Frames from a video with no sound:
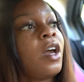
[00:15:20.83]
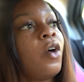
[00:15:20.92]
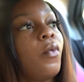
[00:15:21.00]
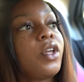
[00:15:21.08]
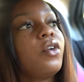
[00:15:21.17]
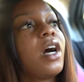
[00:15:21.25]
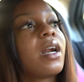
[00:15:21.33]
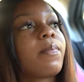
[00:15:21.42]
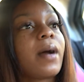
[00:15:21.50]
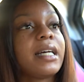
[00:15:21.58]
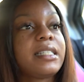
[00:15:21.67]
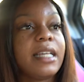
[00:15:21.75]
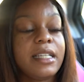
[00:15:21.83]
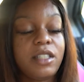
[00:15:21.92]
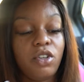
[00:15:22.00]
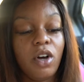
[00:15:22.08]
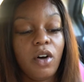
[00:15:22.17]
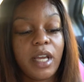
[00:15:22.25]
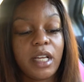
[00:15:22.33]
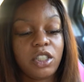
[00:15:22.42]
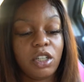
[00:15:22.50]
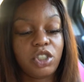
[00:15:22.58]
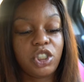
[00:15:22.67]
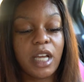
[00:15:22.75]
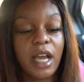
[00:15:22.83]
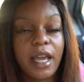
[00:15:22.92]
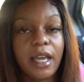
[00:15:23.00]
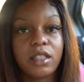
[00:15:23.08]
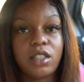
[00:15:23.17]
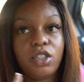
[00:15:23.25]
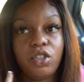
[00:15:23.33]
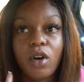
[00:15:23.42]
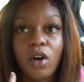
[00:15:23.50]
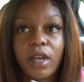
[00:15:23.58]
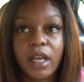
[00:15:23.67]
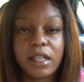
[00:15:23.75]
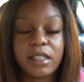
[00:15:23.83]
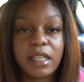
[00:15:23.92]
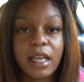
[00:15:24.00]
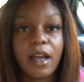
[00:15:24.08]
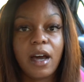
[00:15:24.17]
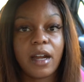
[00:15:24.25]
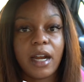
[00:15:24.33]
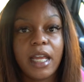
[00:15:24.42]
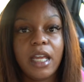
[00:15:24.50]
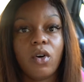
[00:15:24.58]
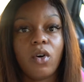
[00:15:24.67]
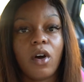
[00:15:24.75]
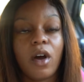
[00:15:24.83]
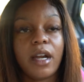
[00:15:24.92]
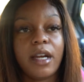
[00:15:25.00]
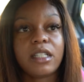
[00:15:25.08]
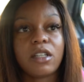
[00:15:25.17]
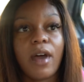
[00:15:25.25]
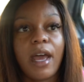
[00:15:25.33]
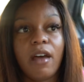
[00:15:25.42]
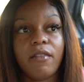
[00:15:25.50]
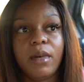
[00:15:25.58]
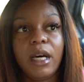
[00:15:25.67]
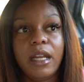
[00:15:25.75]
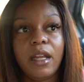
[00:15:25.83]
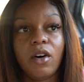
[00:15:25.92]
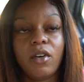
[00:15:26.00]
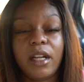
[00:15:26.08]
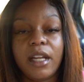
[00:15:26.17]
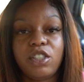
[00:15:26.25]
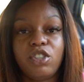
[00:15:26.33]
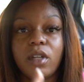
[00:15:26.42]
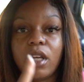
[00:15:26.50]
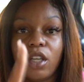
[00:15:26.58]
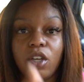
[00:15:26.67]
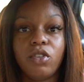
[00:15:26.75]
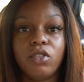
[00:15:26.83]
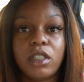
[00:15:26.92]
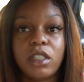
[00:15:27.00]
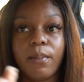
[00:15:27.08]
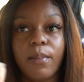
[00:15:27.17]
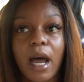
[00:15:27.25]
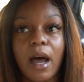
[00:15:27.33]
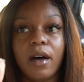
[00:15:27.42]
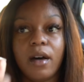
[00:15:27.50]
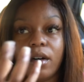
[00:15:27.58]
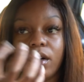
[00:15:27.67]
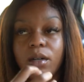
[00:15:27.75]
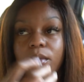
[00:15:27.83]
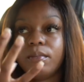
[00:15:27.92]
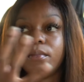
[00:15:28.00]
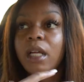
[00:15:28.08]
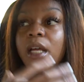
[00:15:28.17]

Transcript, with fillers: When you go to processing, you're gonna get your shots, you're gonna get this thing called an Eagle card, and it's gonna have money on it that you can use to buy, um,